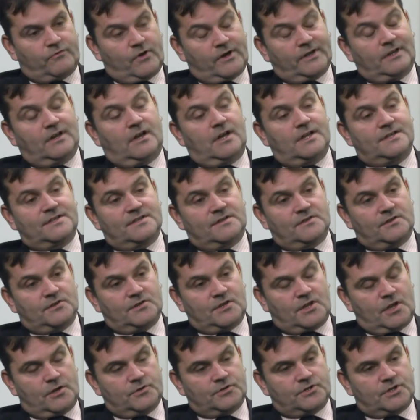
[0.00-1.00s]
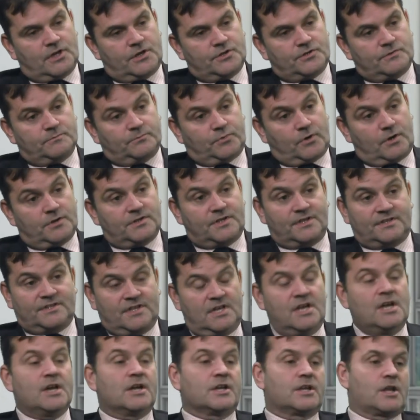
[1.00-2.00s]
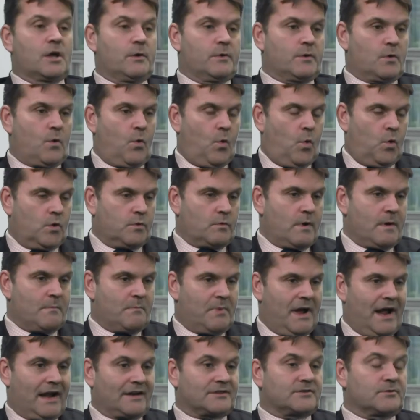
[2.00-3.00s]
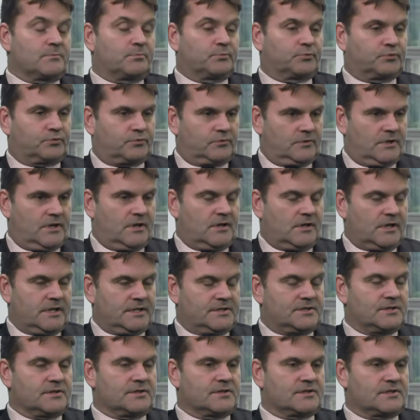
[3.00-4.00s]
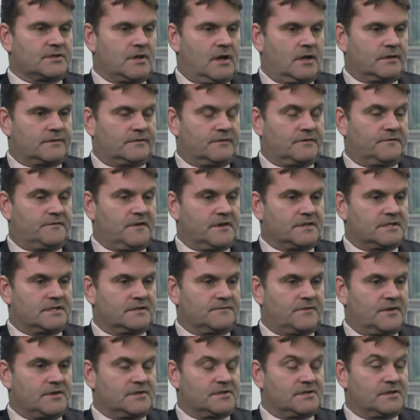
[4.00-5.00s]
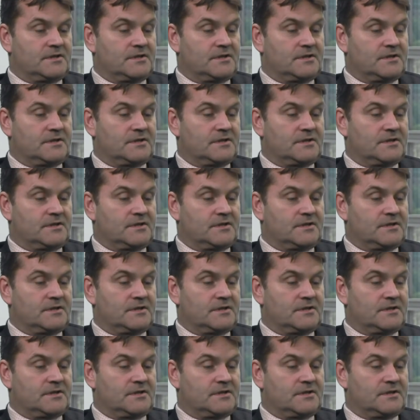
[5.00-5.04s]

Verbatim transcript: red lines in the negotiation process, going all the way back to prior to the start of the face-to-face